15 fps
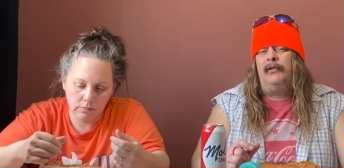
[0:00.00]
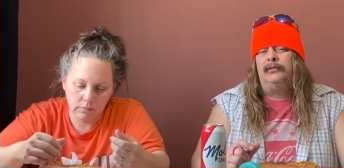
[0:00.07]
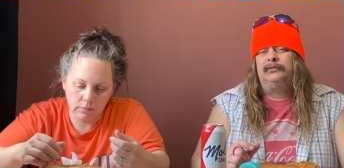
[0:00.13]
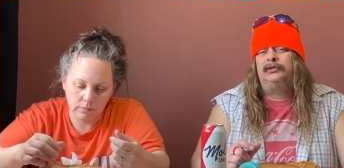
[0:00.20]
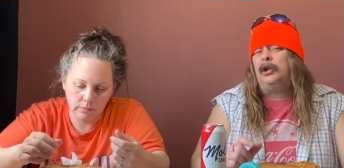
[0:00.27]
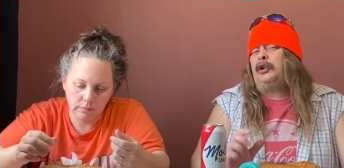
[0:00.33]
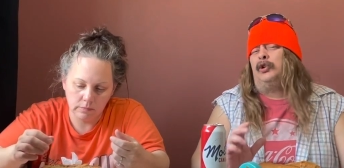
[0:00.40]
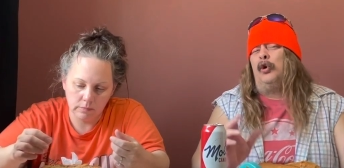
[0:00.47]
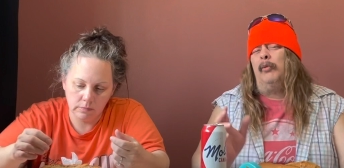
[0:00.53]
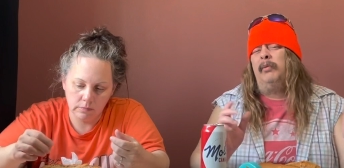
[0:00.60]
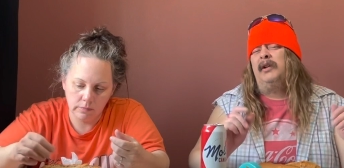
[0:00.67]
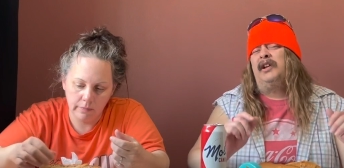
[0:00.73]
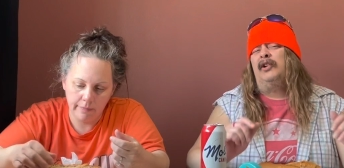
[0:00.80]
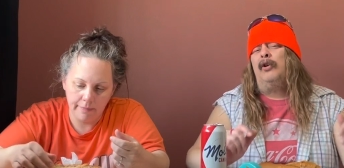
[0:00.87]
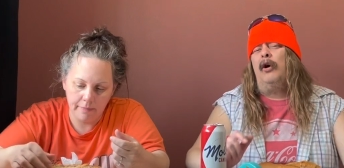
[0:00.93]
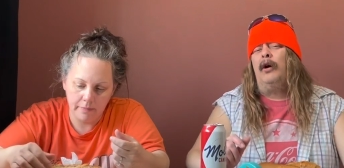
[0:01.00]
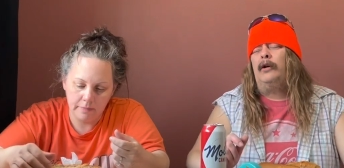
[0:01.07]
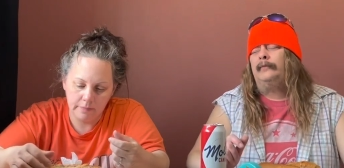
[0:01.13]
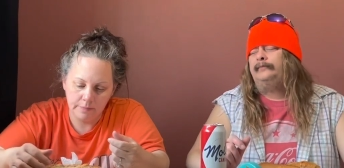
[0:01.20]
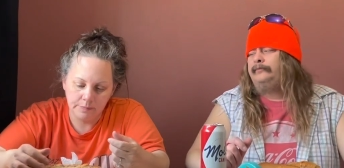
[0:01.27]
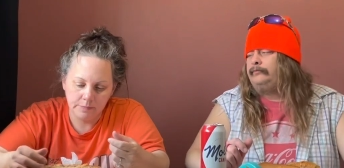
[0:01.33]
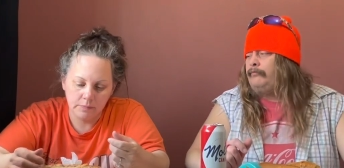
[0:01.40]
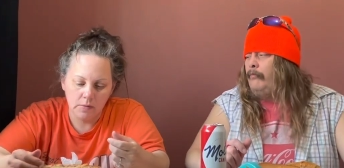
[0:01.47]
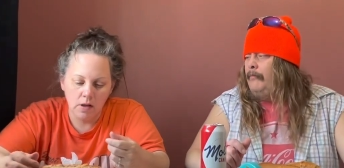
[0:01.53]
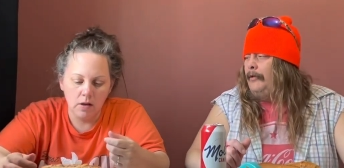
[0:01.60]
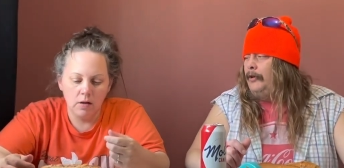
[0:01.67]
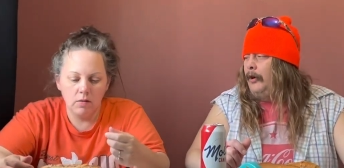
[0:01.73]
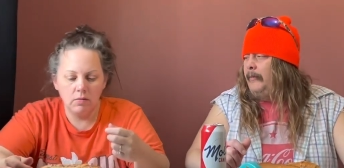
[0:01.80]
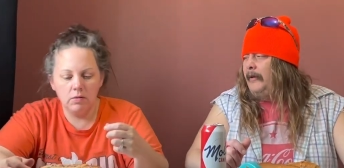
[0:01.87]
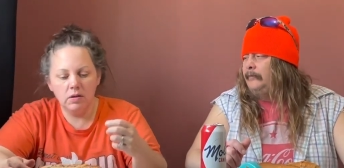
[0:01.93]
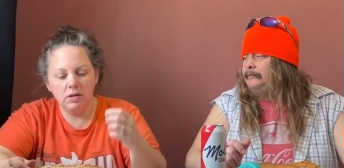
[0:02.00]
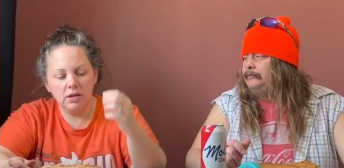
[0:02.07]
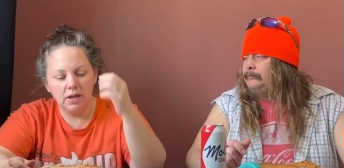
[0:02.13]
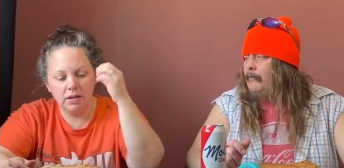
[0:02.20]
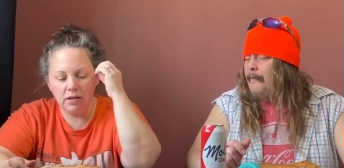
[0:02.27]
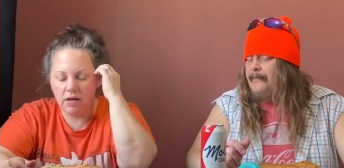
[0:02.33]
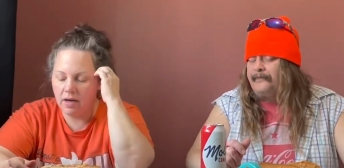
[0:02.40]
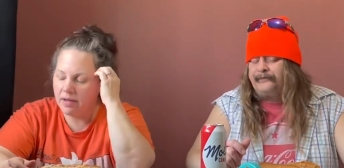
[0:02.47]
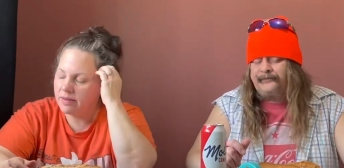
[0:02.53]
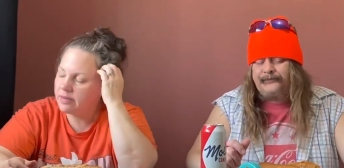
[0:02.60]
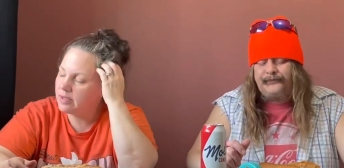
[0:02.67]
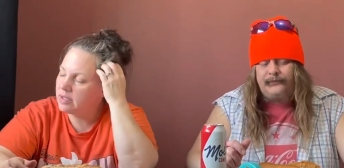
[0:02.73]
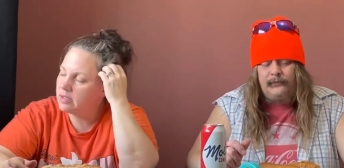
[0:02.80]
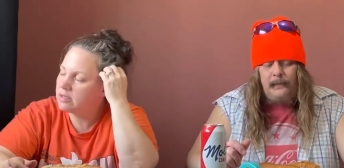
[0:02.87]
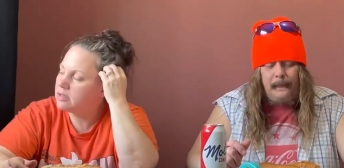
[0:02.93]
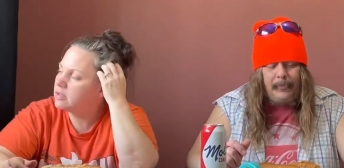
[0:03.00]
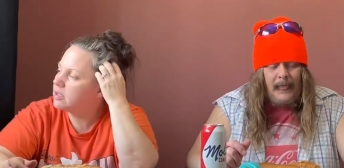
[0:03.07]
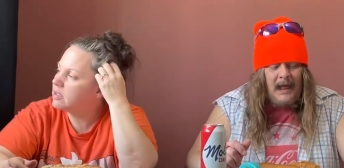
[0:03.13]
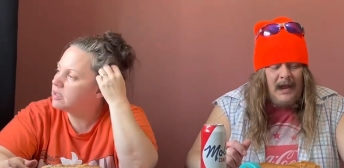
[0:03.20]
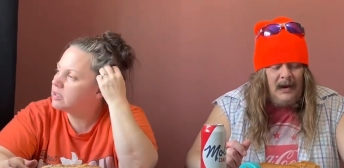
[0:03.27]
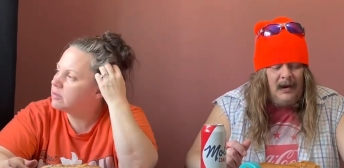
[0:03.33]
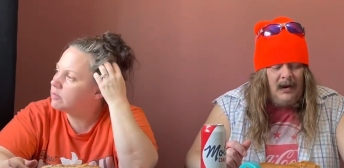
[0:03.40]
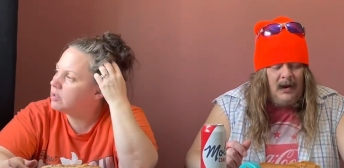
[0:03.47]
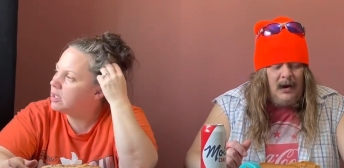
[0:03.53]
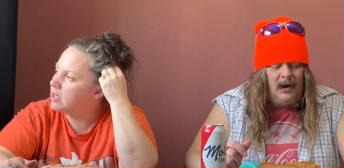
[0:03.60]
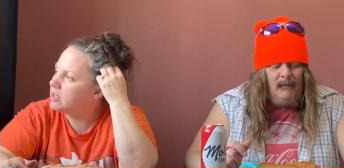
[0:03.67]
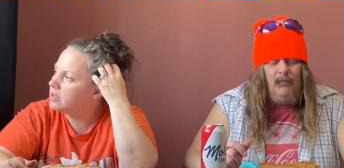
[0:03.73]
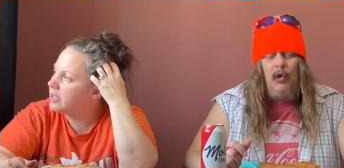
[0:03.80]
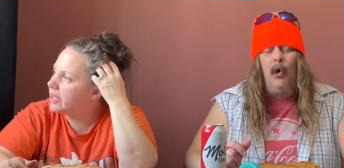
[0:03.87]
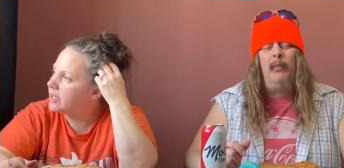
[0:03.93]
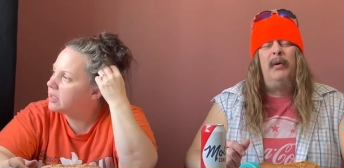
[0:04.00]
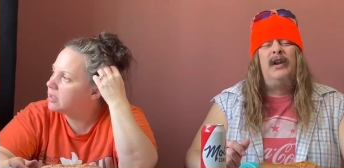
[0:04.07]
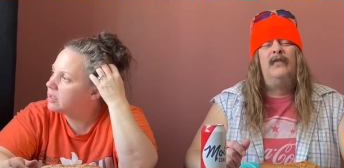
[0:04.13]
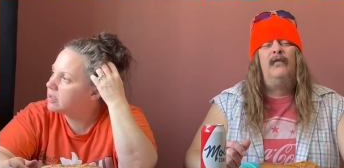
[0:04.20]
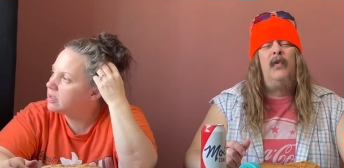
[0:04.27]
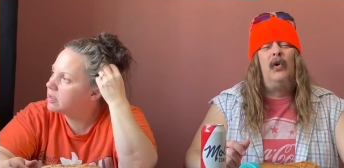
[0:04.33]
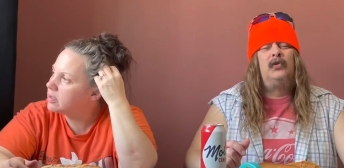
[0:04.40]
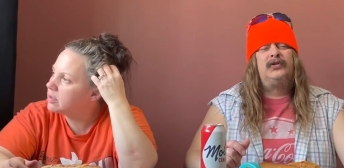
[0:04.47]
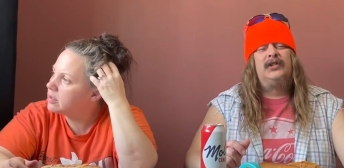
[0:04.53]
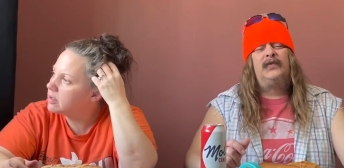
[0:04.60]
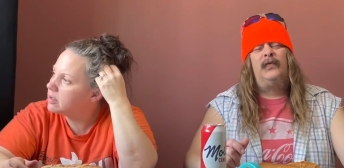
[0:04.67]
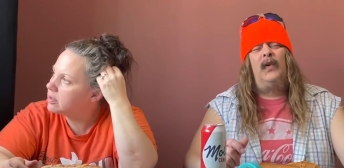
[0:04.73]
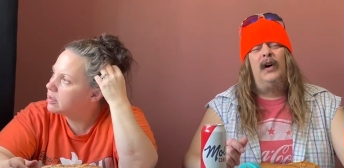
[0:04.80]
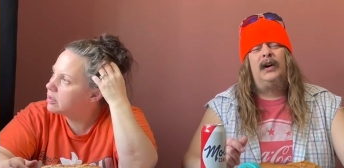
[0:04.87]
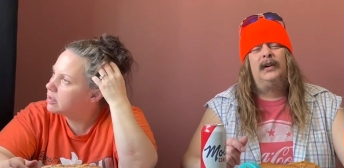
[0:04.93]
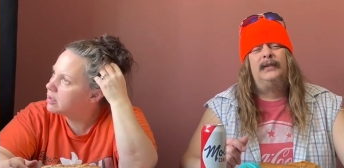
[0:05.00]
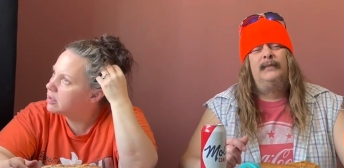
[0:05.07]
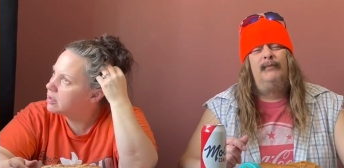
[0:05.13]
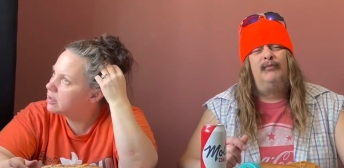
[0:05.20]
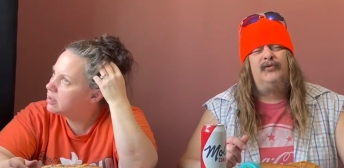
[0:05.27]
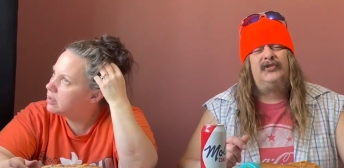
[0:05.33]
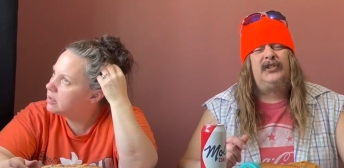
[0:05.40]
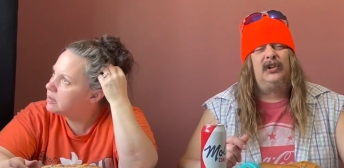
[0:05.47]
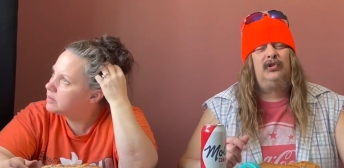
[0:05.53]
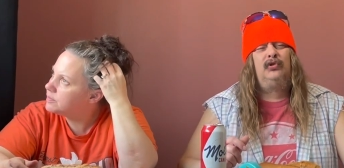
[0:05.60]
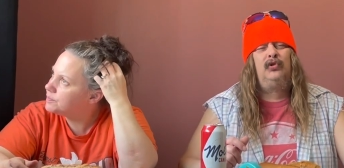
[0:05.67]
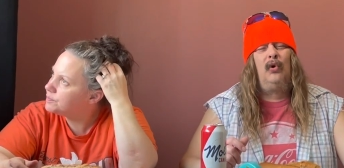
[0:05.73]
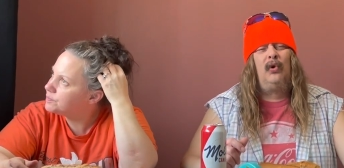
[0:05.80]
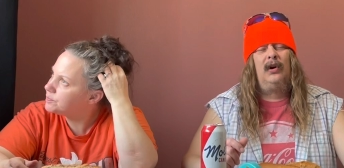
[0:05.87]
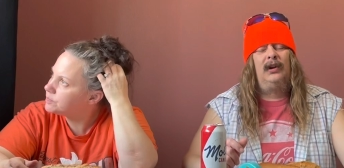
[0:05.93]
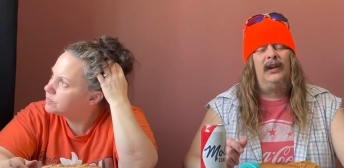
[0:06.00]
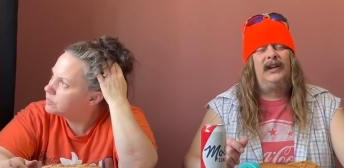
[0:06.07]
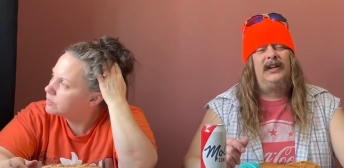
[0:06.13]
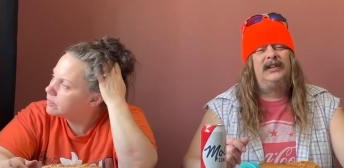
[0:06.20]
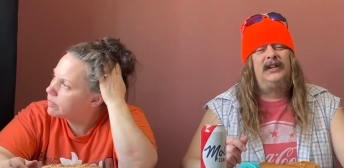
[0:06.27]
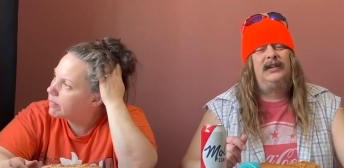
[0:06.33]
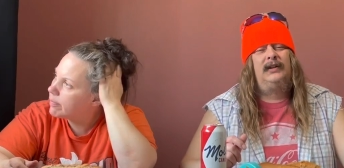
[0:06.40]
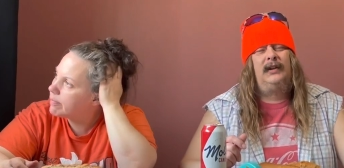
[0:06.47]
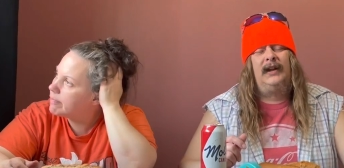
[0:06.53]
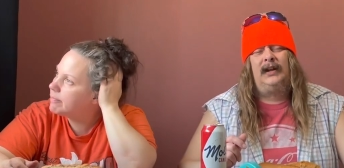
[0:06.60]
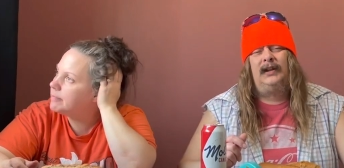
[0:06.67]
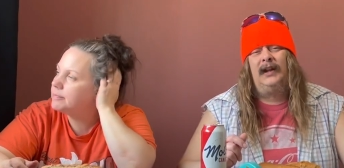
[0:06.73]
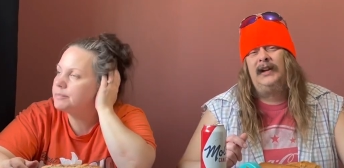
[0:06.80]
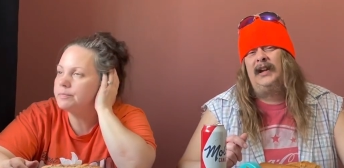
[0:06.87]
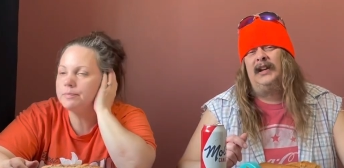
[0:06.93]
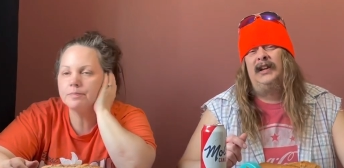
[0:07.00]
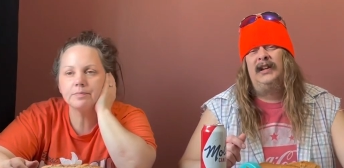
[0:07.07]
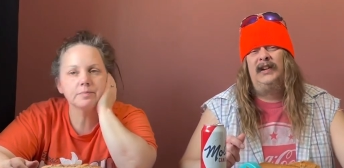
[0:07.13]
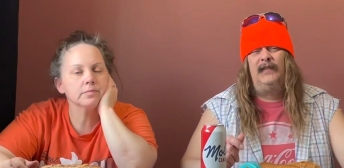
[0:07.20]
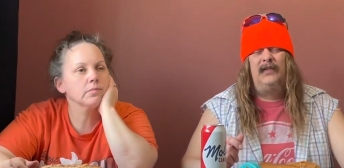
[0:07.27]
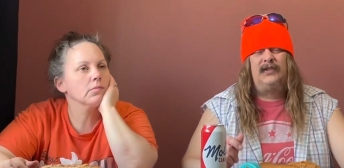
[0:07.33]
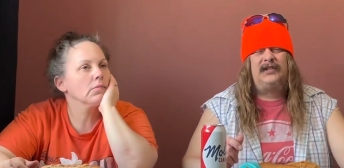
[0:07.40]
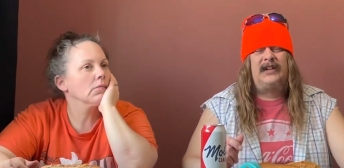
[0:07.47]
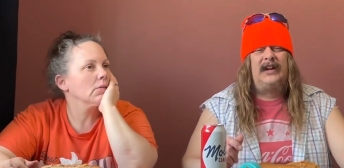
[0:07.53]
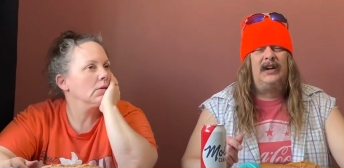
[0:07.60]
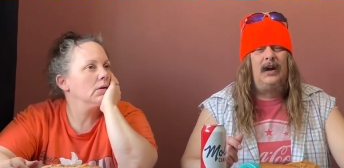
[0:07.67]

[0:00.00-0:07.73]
Speaker 1: Like, nobody at all. You know
Speaker 2: what I mean? Well, I think the, well...
Speaker 1: Nobody vote. Just fucking, just ignore it like it didn't, like he didn't even say